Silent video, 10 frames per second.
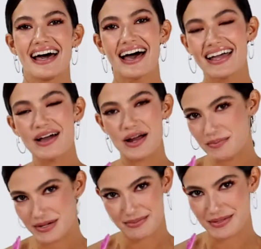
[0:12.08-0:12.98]
Hi,
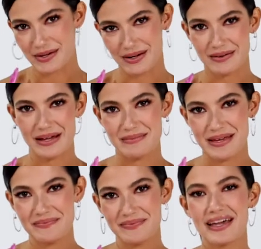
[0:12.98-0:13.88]
Harper's Bazaar
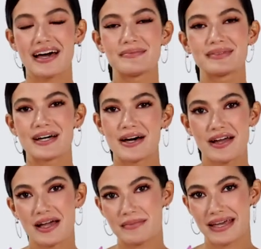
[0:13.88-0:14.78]
Arabia. I'm
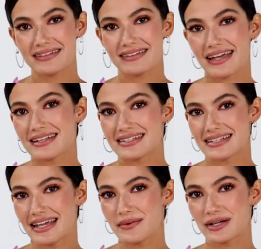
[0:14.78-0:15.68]
Tara Emad, and
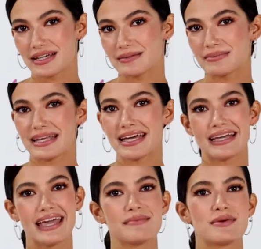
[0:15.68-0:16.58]
today we're gonna play a
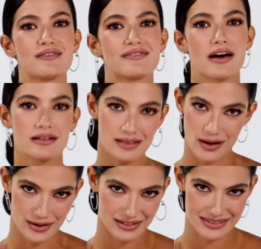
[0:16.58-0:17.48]
game of
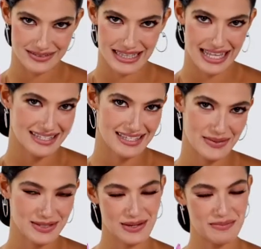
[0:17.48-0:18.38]
Unlocked. Let's see
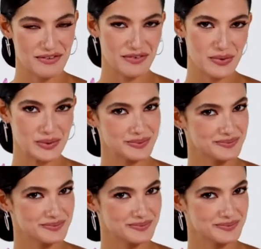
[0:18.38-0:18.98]
what's on my phone.